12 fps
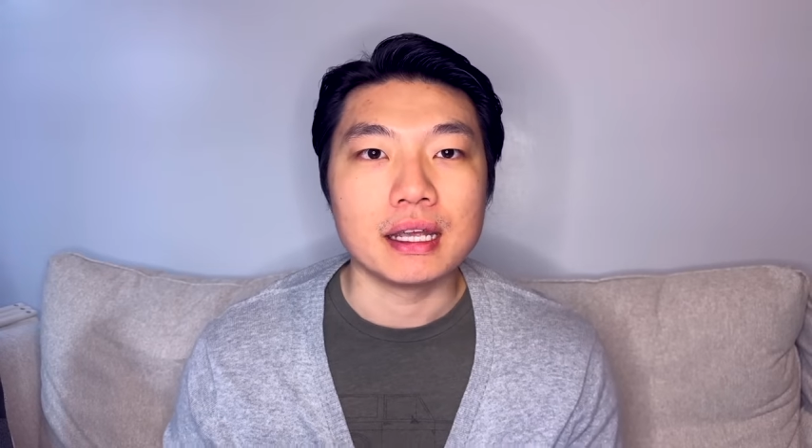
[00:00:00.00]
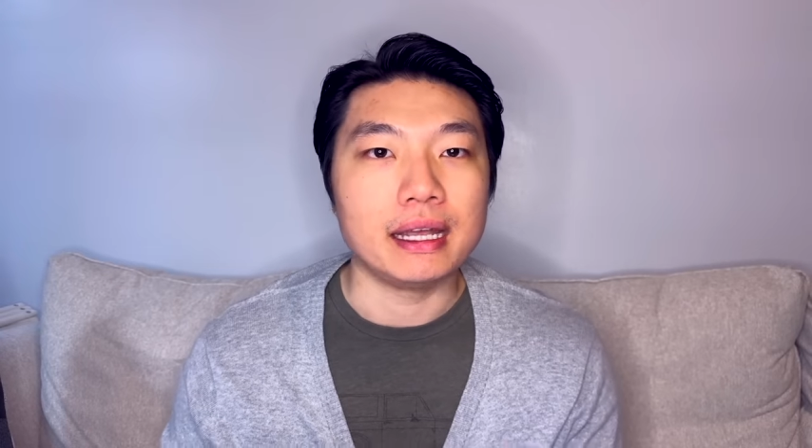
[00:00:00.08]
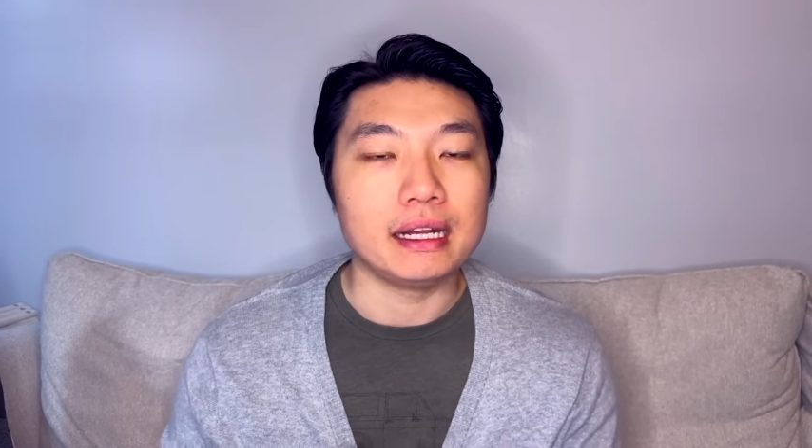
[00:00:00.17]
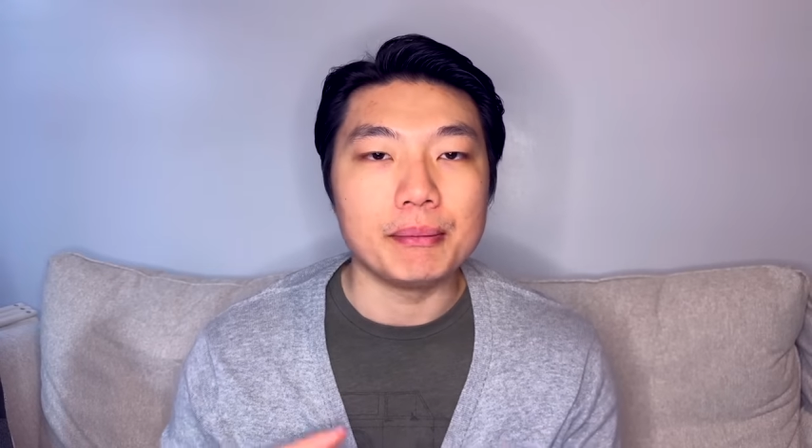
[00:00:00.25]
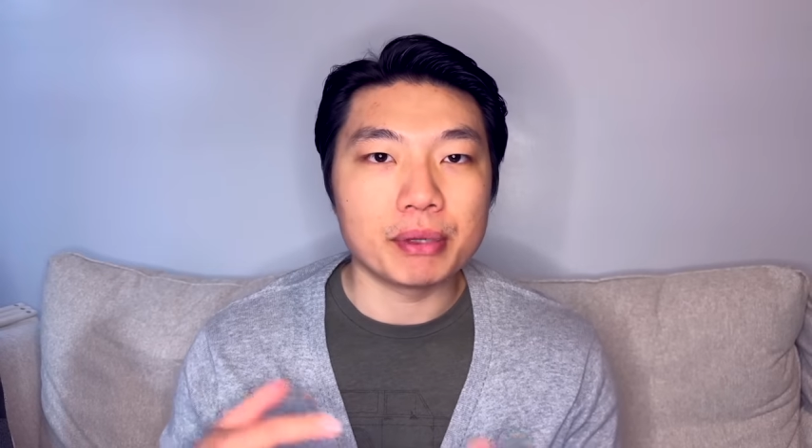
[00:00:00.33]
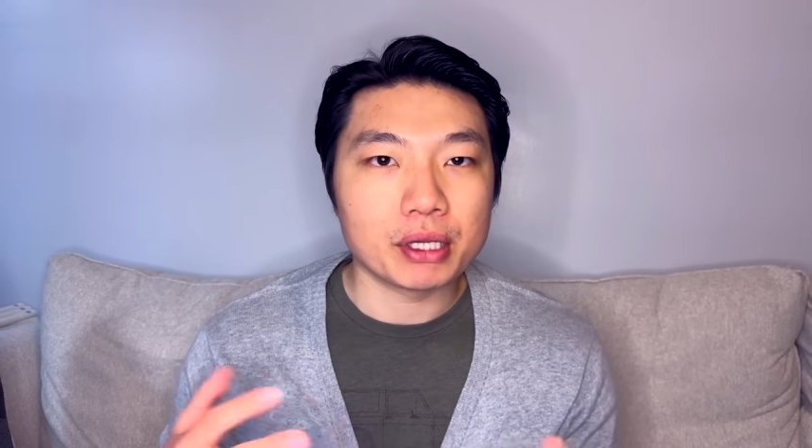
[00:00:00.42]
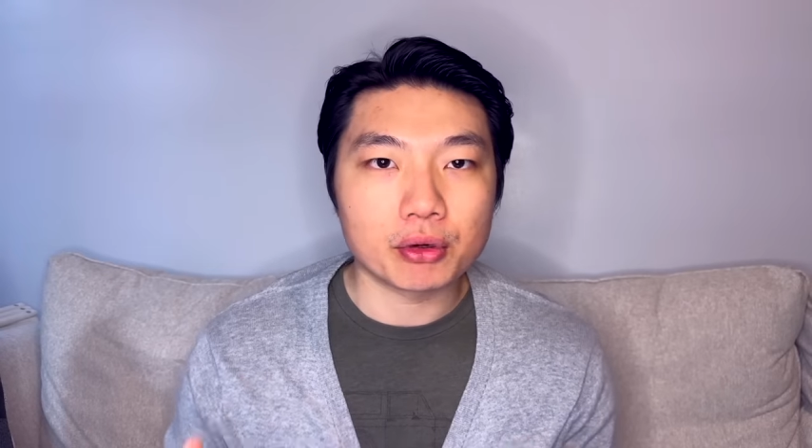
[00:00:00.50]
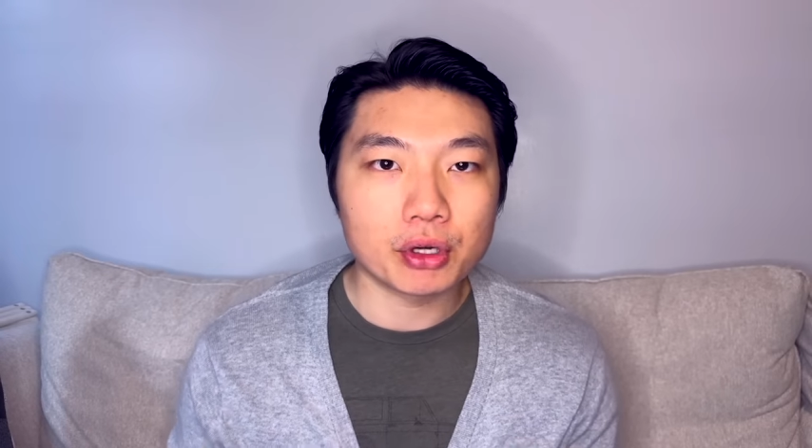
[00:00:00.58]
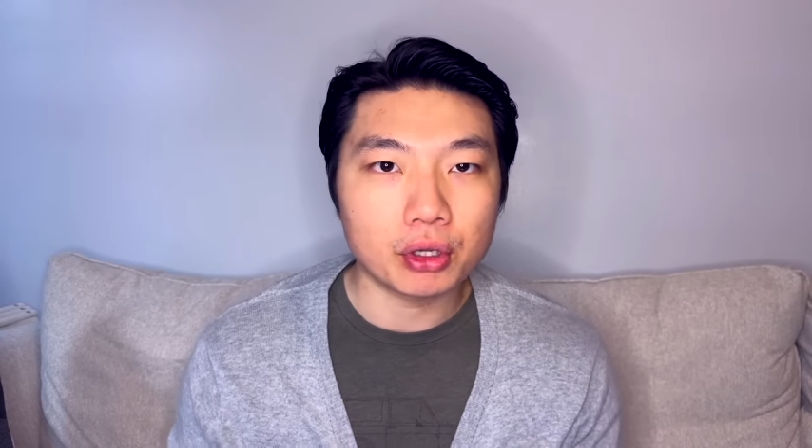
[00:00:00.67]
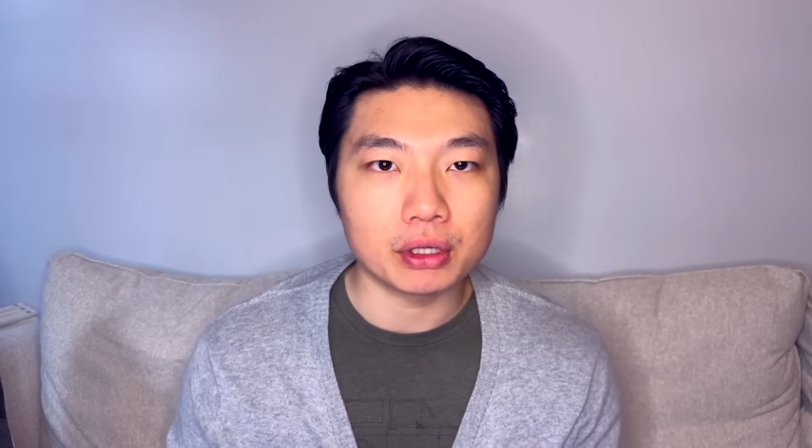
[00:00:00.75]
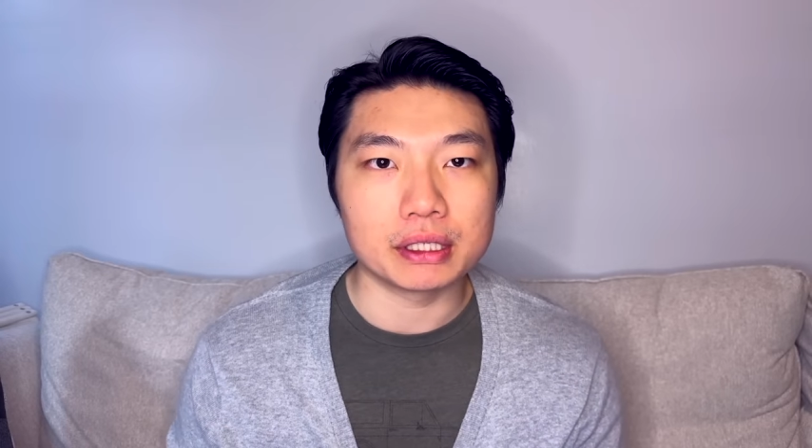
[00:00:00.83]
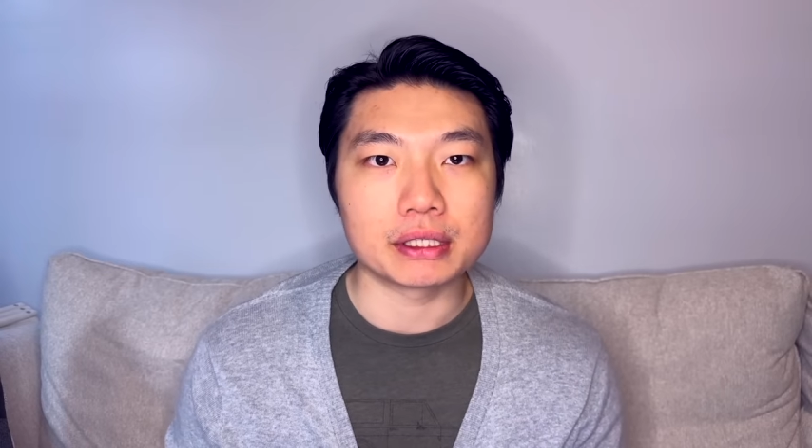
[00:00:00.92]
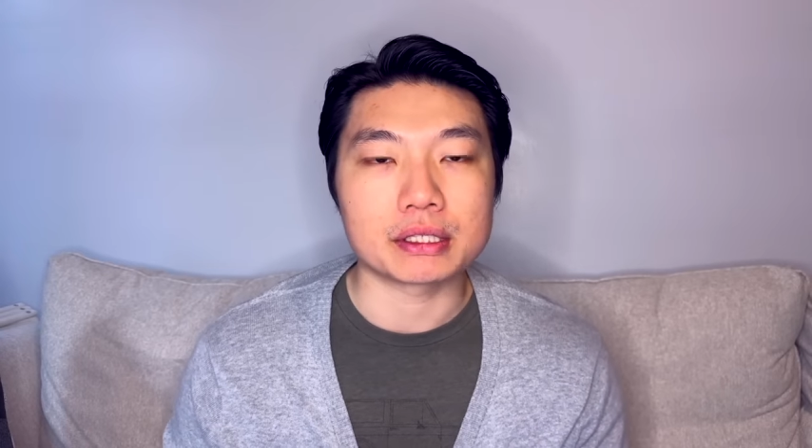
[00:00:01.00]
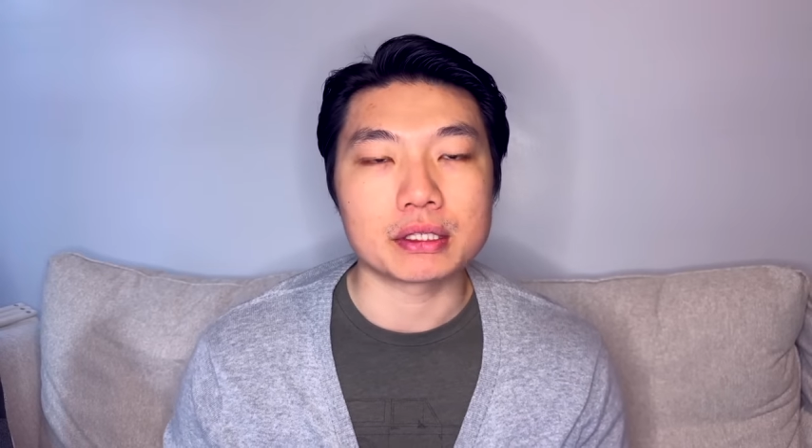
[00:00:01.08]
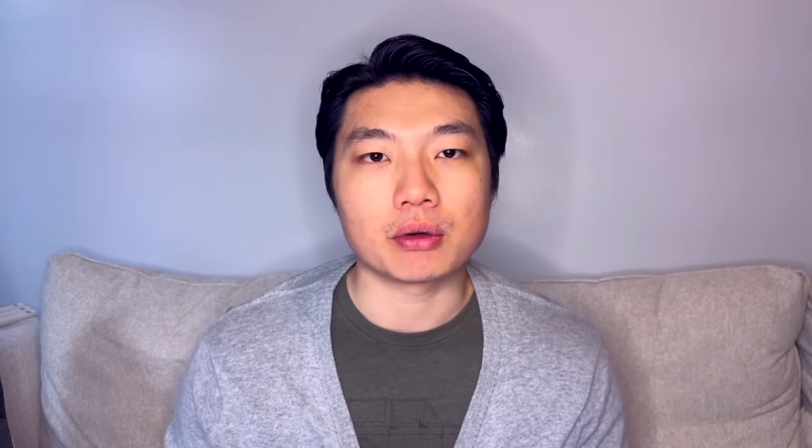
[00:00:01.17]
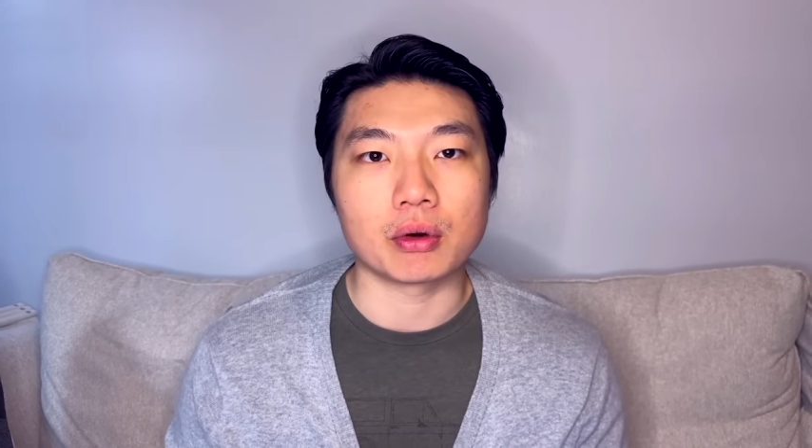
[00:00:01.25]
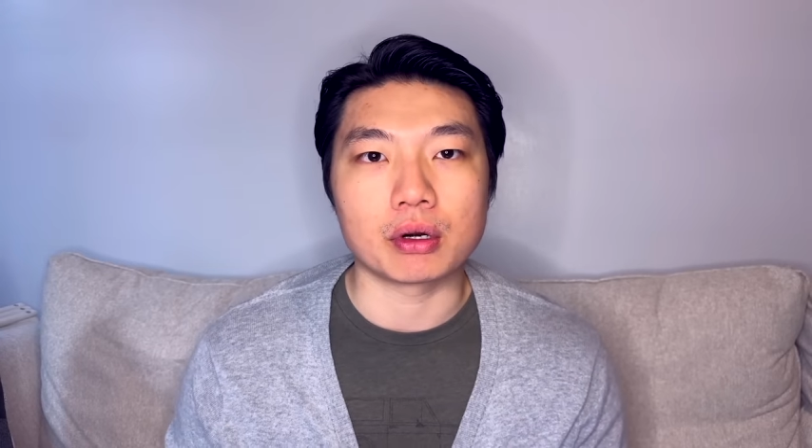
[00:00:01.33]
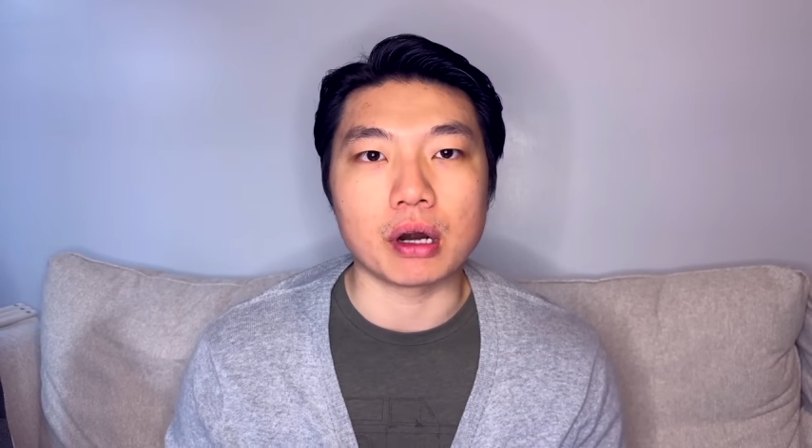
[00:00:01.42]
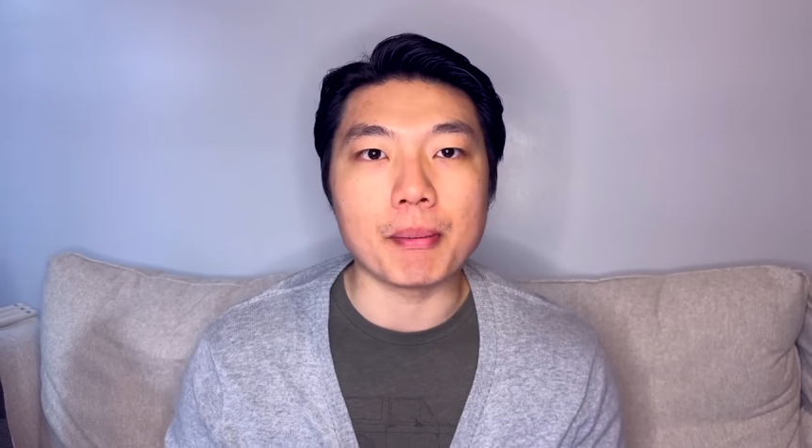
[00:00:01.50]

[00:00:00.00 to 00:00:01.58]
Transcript: an imperialist or